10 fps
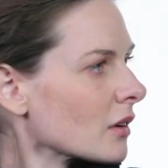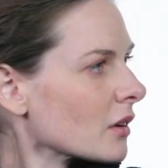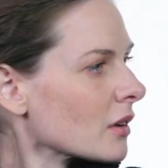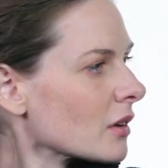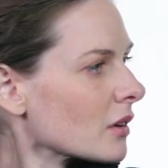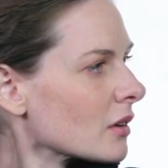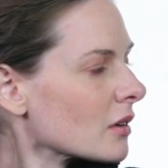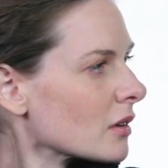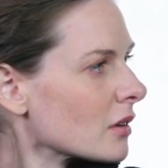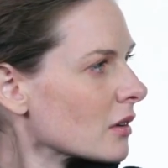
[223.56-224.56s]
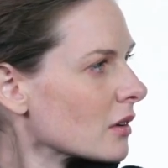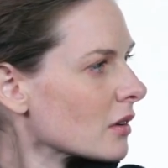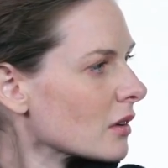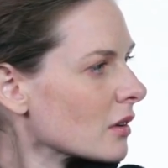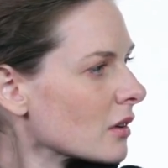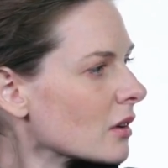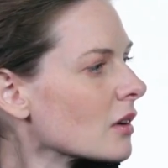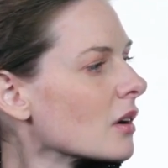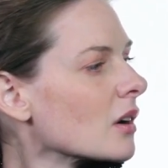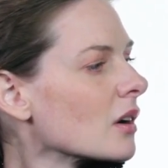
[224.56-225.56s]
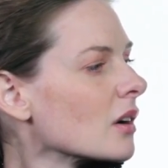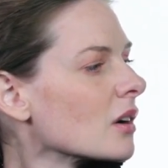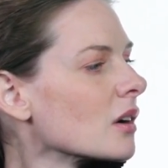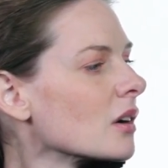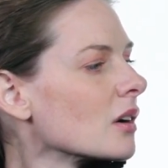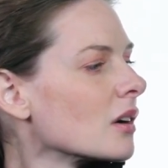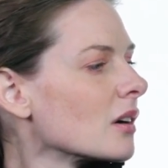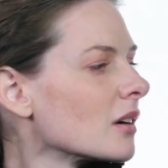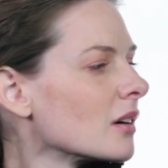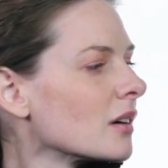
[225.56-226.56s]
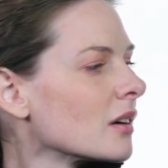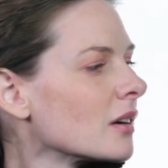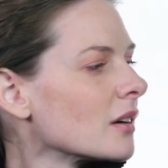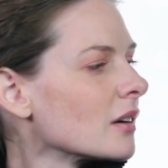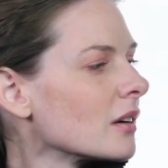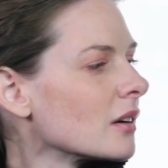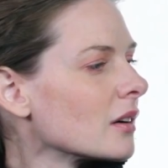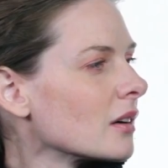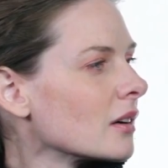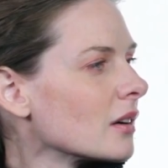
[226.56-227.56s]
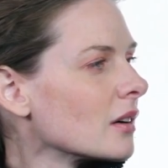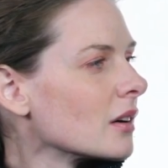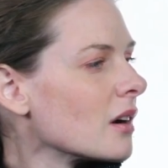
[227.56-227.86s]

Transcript: The person shown says nothing.